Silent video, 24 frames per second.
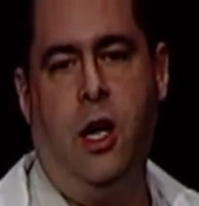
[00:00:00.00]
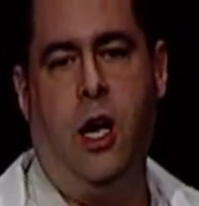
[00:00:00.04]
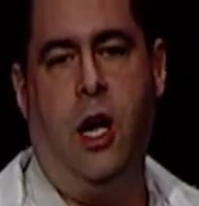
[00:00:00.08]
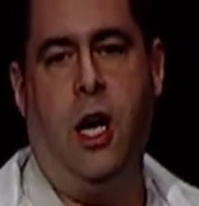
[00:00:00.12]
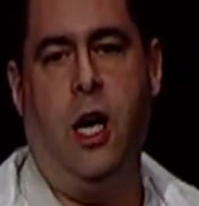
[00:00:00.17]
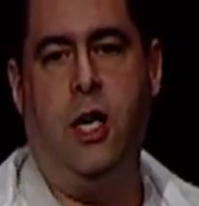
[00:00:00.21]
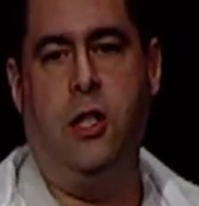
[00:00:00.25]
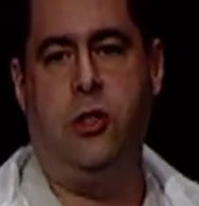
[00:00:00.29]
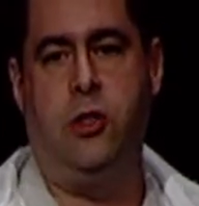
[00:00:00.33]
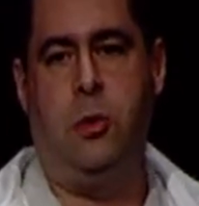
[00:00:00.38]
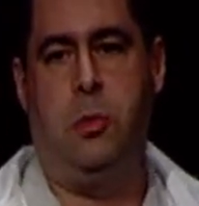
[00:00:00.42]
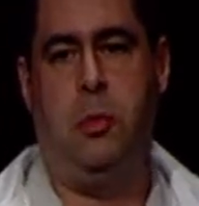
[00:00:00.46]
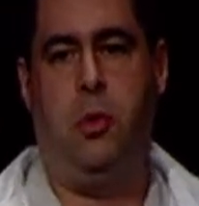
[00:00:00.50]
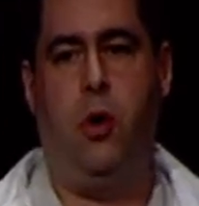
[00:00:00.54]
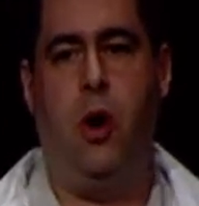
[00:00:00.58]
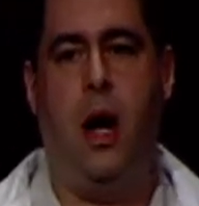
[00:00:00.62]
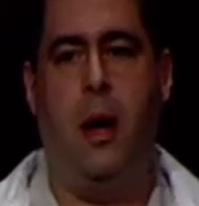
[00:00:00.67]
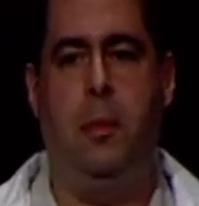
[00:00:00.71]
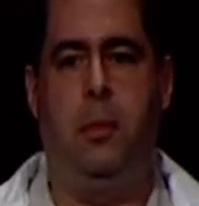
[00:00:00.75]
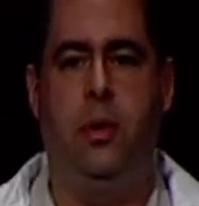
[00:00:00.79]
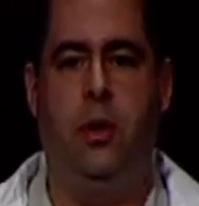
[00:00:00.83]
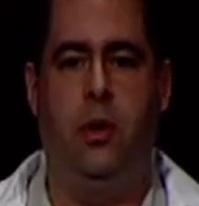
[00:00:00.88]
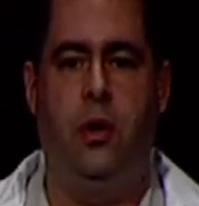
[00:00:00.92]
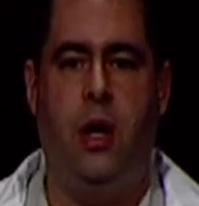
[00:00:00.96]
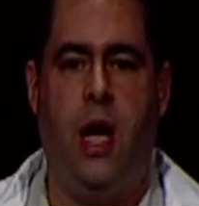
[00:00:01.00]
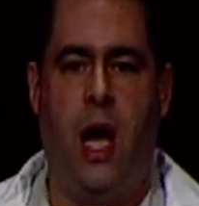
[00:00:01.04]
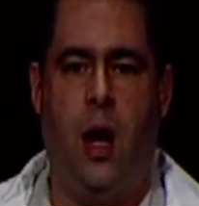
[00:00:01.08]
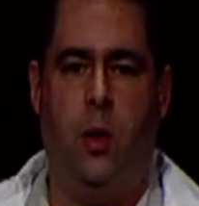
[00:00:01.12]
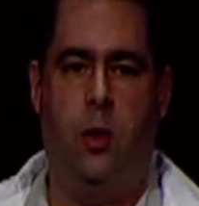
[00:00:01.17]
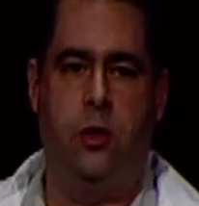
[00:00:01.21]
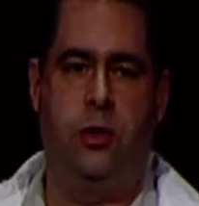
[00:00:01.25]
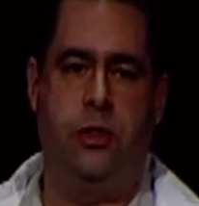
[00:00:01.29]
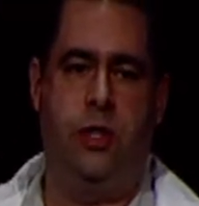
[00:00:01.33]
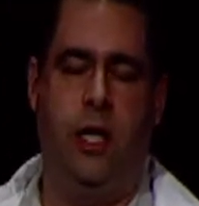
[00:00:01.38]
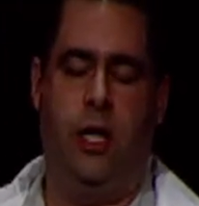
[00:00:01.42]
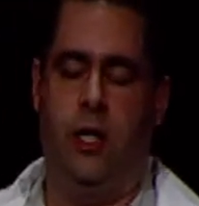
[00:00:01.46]
to prep
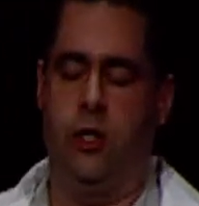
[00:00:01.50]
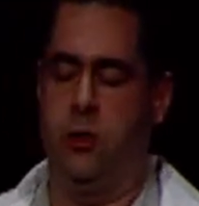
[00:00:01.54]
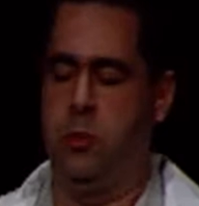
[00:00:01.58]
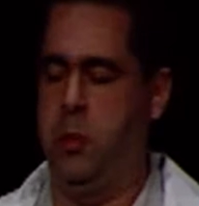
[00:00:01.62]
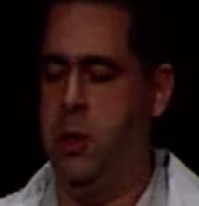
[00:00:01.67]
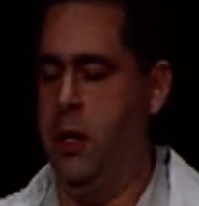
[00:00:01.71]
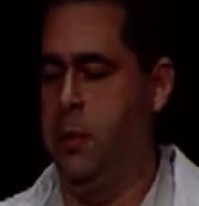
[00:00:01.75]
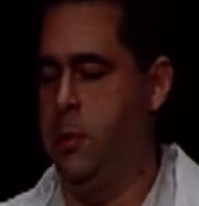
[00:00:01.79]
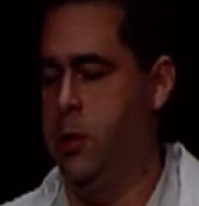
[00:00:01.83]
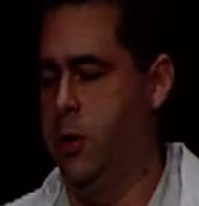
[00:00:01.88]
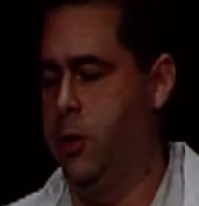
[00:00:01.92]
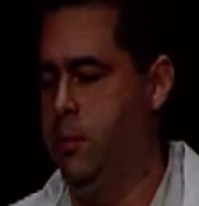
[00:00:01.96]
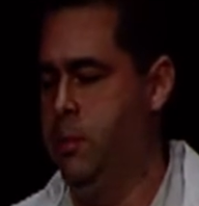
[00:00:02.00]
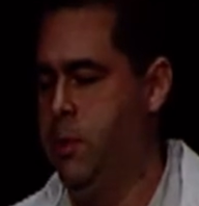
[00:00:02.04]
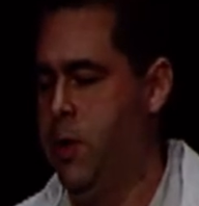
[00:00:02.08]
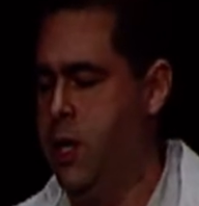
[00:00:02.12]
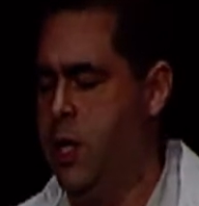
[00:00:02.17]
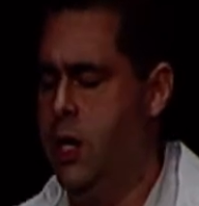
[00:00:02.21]
our salespeople.